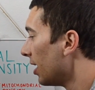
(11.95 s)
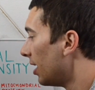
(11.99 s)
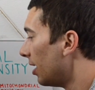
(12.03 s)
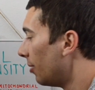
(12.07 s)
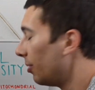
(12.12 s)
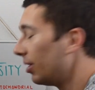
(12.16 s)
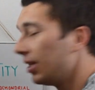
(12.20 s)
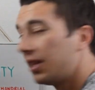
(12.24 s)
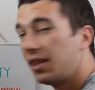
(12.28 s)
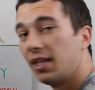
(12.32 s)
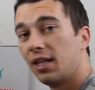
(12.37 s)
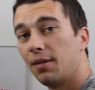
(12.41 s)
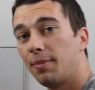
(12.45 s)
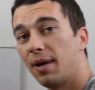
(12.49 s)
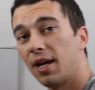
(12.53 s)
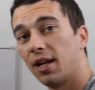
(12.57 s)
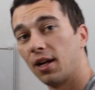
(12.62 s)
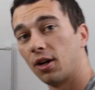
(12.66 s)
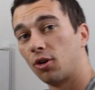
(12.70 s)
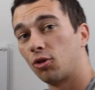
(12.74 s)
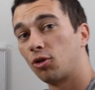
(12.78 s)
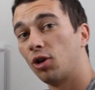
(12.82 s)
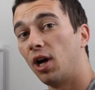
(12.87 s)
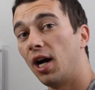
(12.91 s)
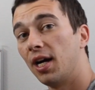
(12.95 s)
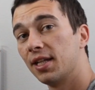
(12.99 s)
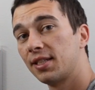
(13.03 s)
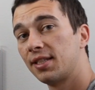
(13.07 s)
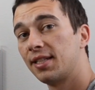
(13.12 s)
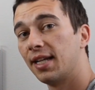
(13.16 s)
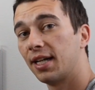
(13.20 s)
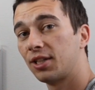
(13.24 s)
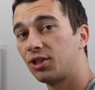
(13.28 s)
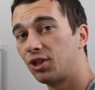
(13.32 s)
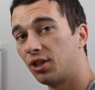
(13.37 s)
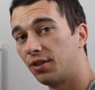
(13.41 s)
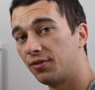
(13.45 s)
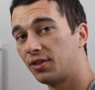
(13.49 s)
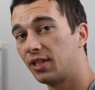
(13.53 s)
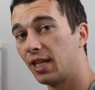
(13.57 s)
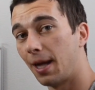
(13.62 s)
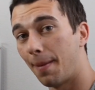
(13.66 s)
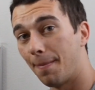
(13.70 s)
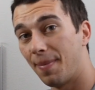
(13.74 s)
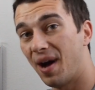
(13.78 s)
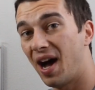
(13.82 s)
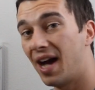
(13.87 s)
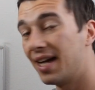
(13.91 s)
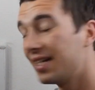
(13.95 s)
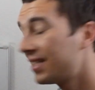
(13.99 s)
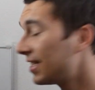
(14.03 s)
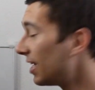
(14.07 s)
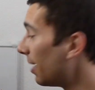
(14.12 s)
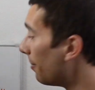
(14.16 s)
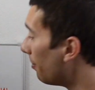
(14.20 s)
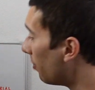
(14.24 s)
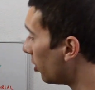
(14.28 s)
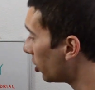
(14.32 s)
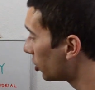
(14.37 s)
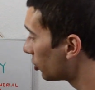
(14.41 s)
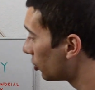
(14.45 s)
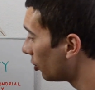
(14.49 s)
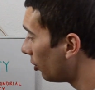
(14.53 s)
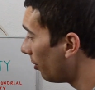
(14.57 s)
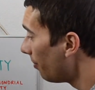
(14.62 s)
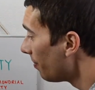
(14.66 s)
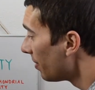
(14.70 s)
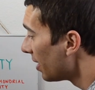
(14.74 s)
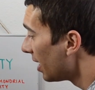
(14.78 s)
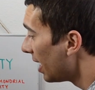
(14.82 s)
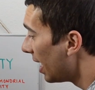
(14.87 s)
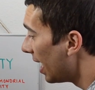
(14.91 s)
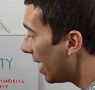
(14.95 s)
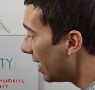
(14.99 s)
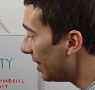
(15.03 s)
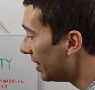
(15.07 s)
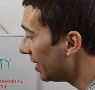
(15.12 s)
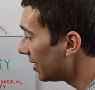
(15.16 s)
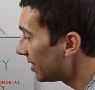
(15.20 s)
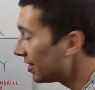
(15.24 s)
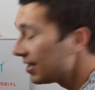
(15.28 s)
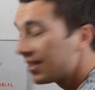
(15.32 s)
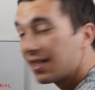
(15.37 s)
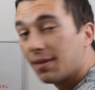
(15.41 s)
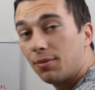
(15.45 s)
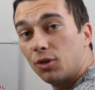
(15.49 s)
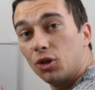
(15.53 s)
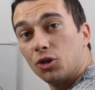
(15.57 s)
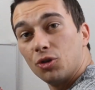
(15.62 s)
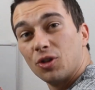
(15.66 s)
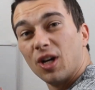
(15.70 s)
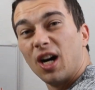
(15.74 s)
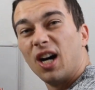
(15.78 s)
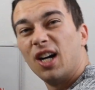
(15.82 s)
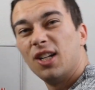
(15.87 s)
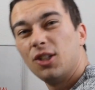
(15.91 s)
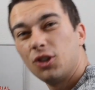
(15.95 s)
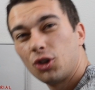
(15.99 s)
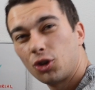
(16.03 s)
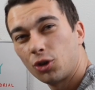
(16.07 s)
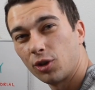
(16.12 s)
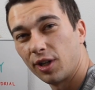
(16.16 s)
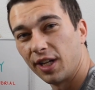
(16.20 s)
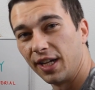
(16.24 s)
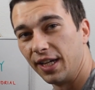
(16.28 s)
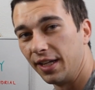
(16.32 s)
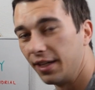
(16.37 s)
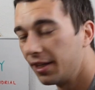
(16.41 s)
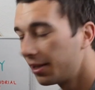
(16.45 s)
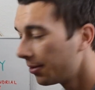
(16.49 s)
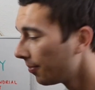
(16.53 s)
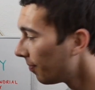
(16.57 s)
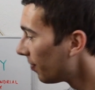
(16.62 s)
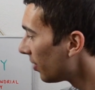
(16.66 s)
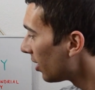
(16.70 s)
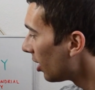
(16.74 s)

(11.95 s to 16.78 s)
we can think about a cross section of say a bicep muscle, and this is someone who's untrained.